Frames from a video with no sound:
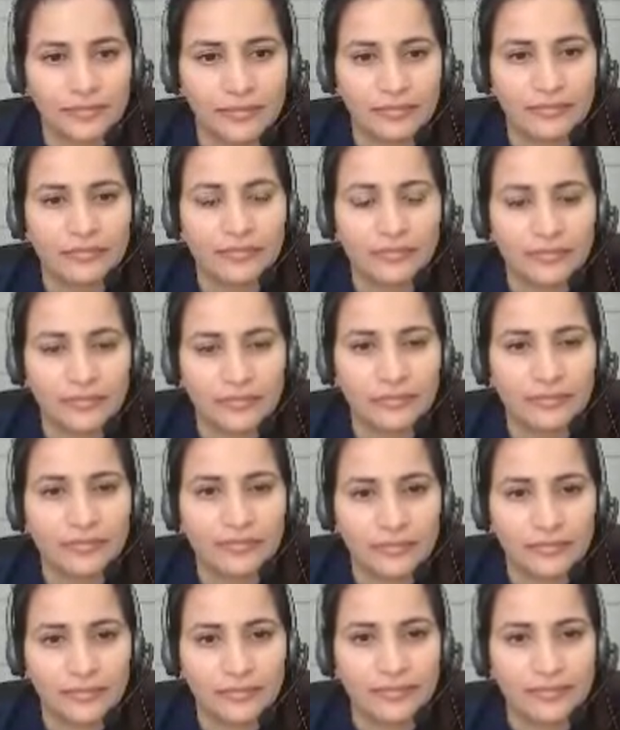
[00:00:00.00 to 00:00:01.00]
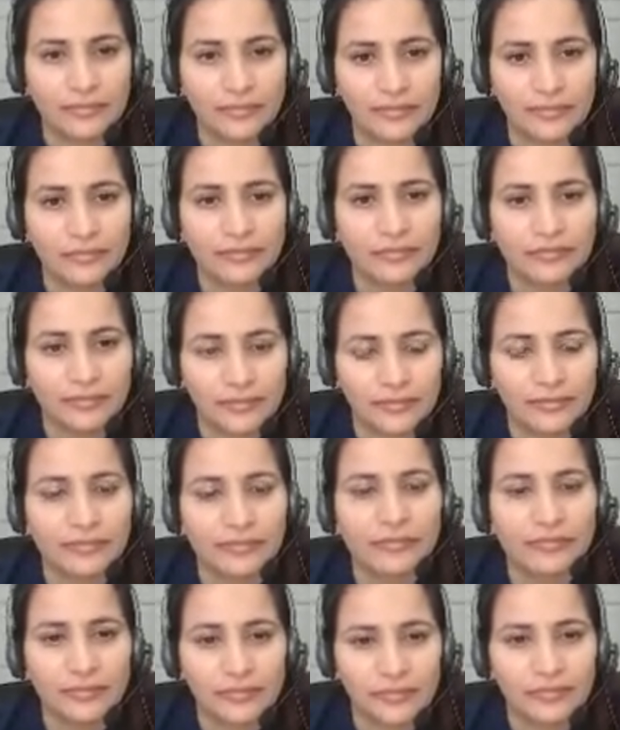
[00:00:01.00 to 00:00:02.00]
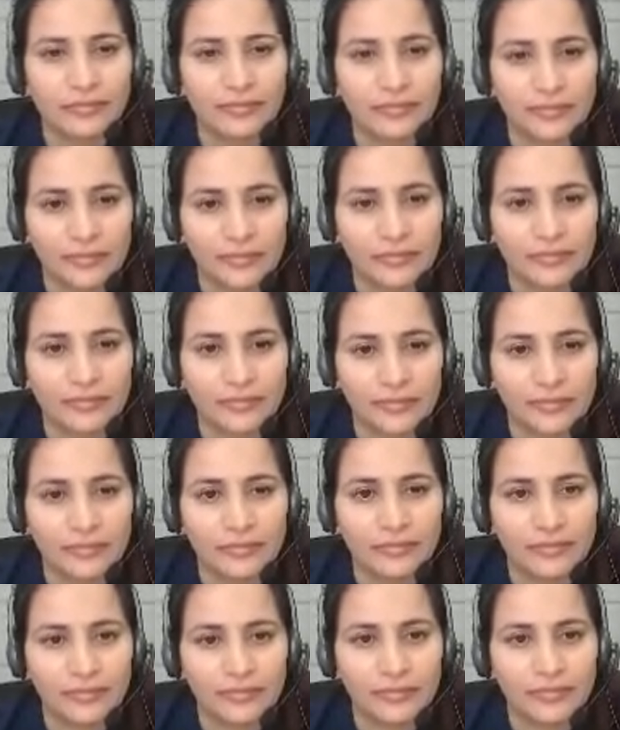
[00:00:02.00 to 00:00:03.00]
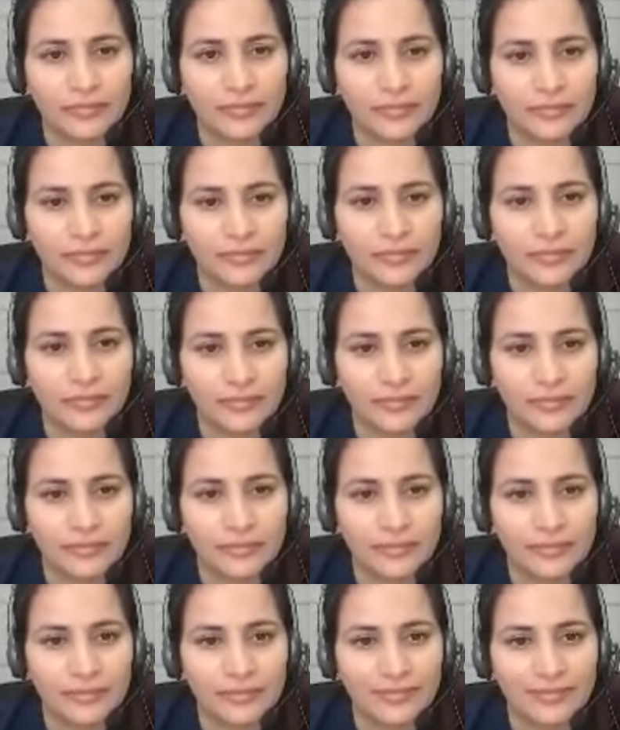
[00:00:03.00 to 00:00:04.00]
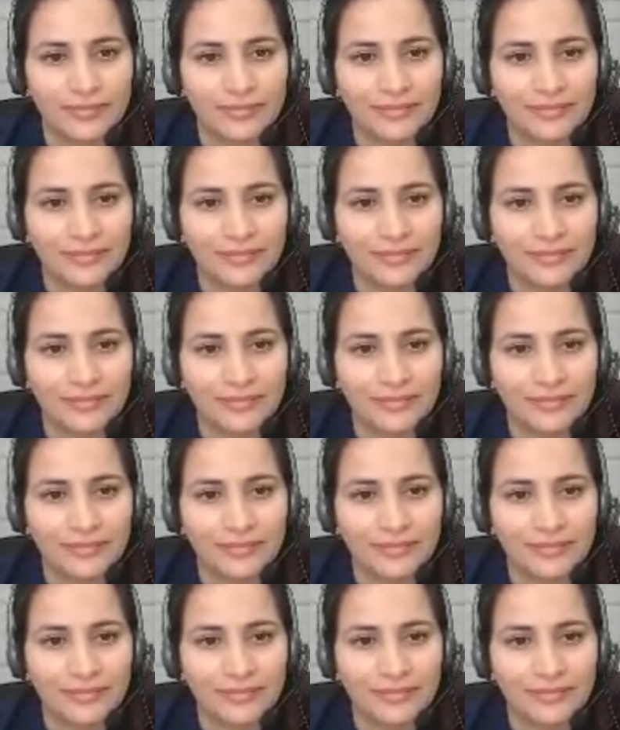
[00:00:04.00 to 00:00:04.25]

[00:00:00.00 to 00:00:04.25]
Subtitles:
[no speech]